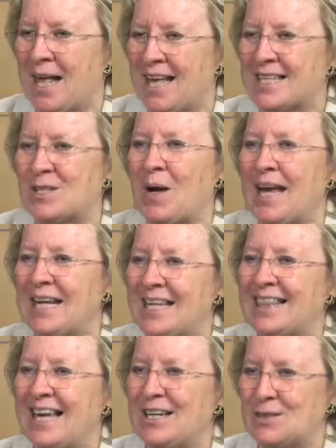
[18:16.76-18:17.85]
So
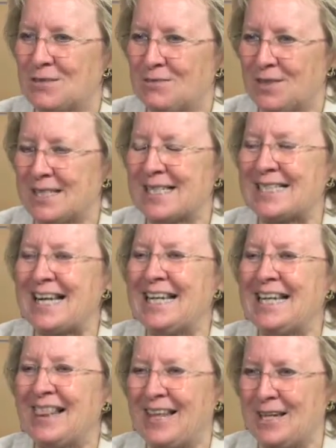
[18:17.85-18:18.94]
80,000 visits,
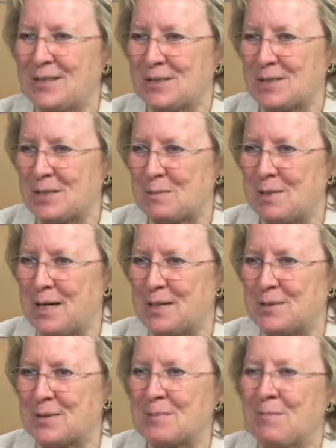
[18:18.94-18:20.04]
80,000
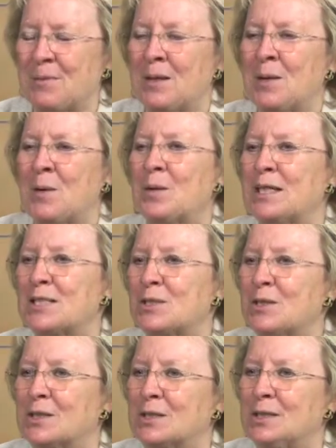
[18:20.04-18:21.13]
smiles. Well, let's
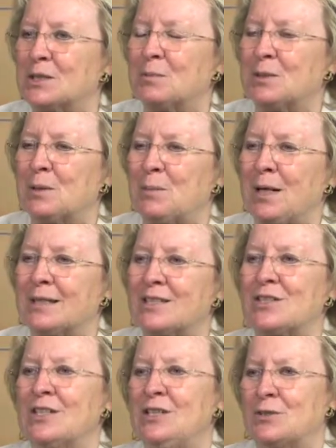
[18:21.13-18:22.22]
talk a little bit about the
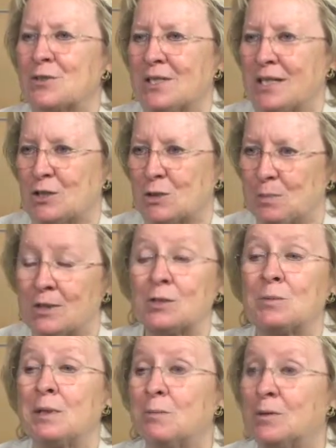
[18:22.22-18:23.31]
senior centers, because
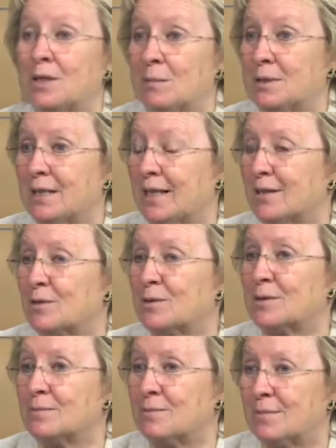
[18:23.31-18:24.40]
people come
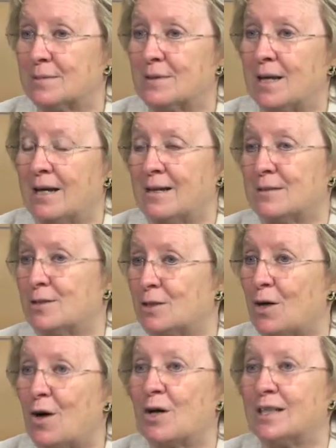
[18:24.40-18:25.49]
together to
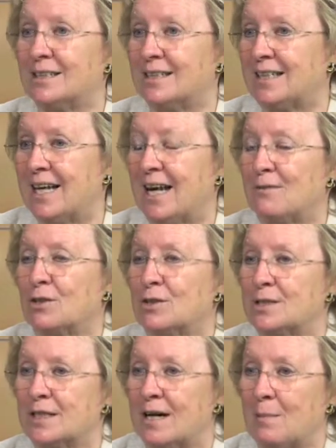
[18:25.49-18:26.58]
talk and have a
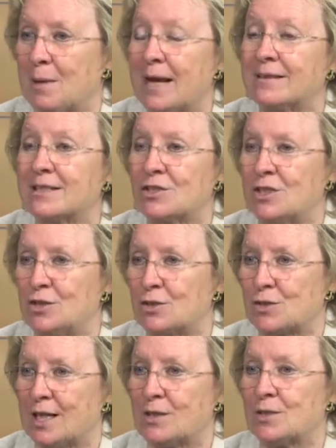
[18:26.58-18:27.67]
good time at the senior
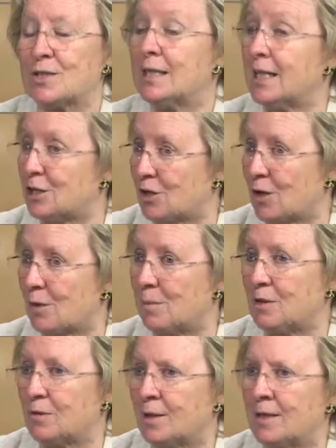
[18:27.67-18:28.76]
centers, and they share a
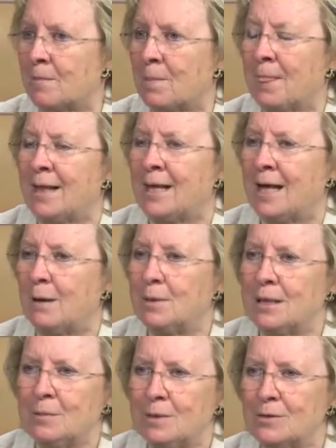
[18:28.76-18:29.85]
meal there. How
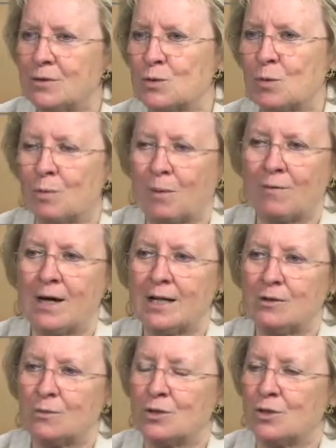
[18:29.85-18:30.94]
many meals were provided
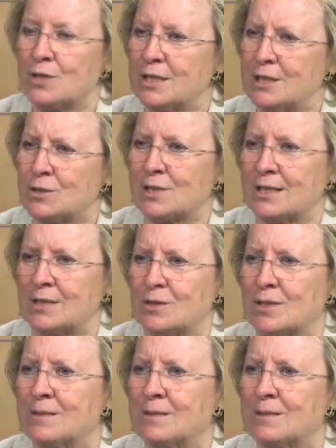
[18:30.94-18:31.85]
through your senior centers?